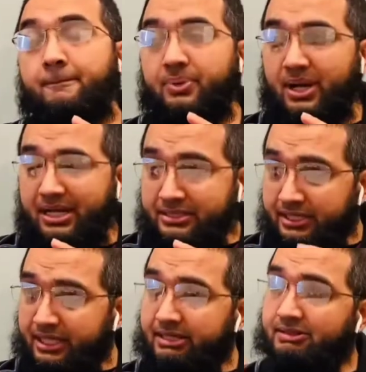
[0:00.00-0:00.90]
But
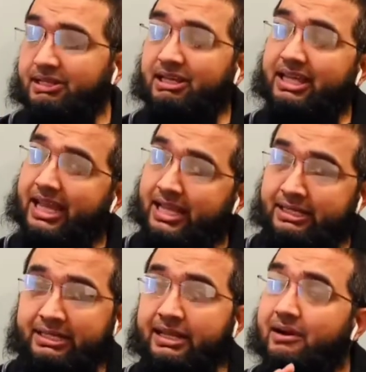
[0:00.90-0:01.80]

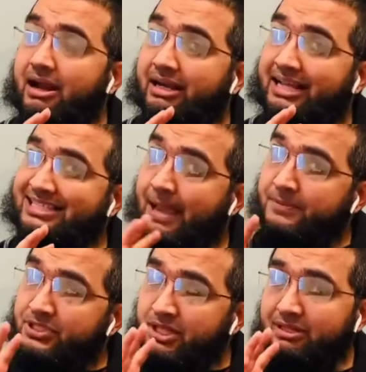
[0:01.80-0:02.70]
again, there are
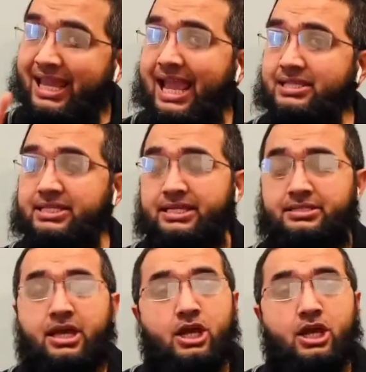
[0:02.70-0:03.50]
exceptional cases.